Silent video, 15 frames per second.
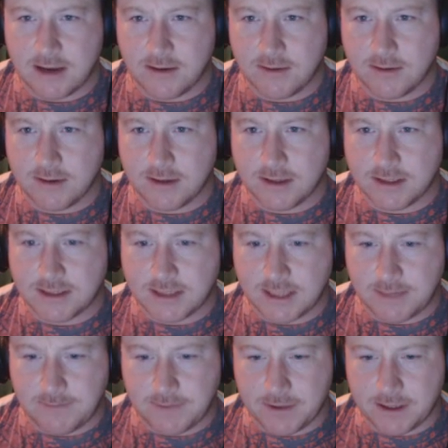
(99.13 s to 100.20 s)
Now
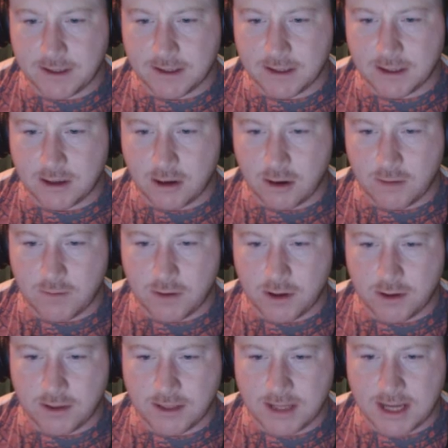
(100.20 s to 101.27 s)
dip the cotton
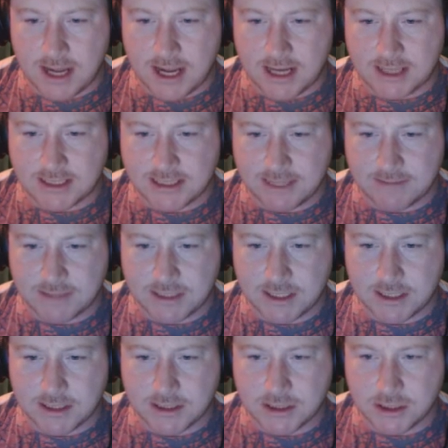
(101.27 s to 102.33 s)
ball in
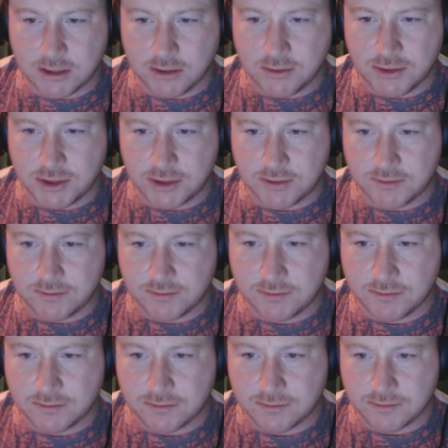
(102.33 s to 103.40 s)
antiseptic solution.